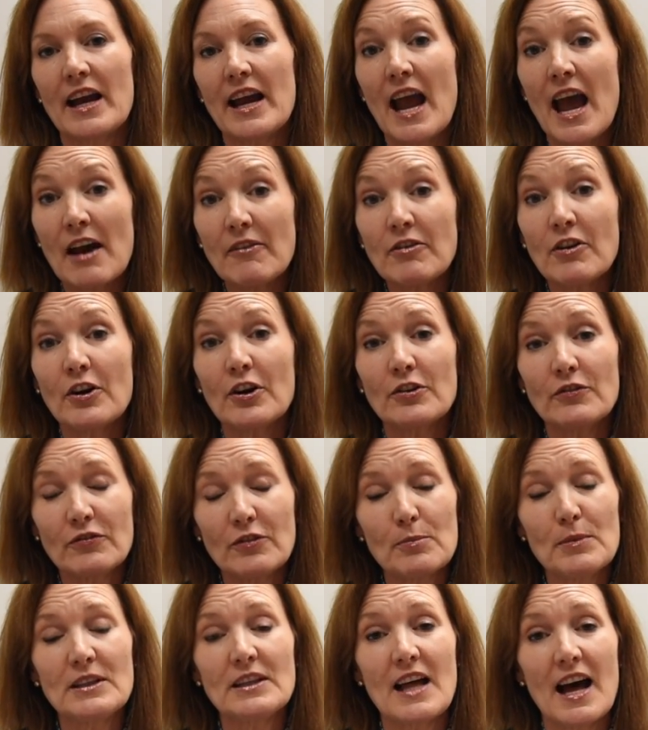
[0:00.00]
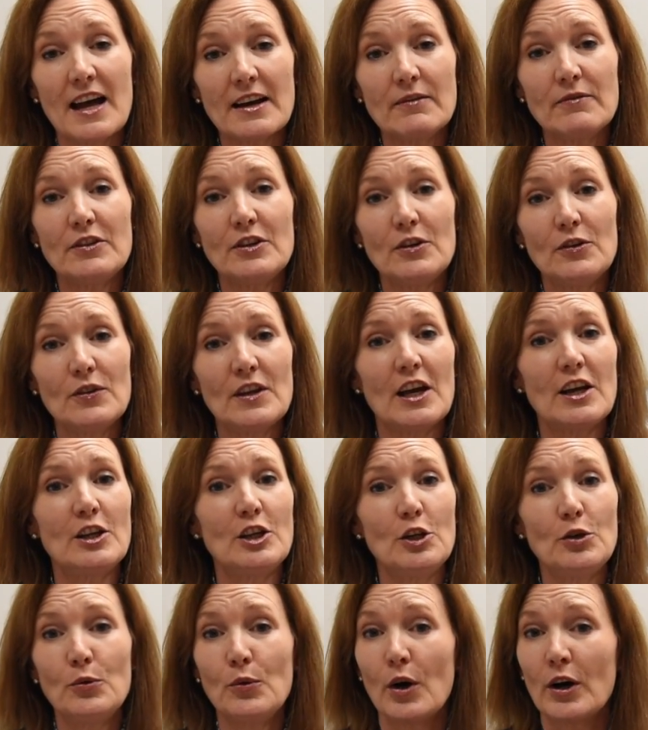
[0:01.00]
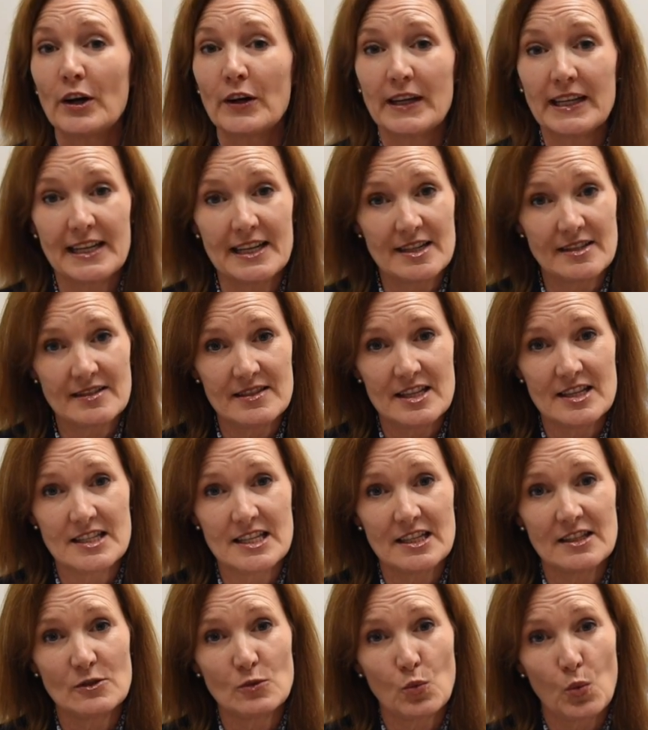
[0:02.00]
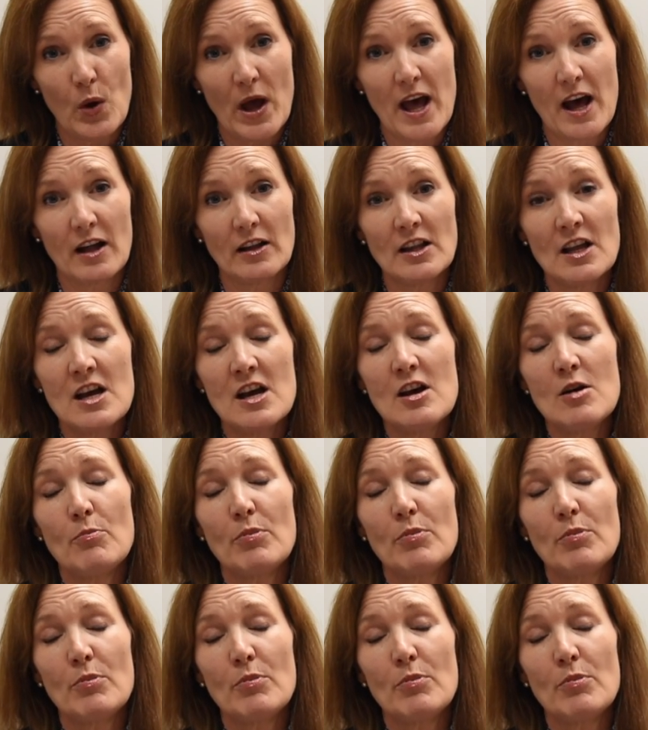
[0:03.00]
I have heard from a lot of you that you are against this as well,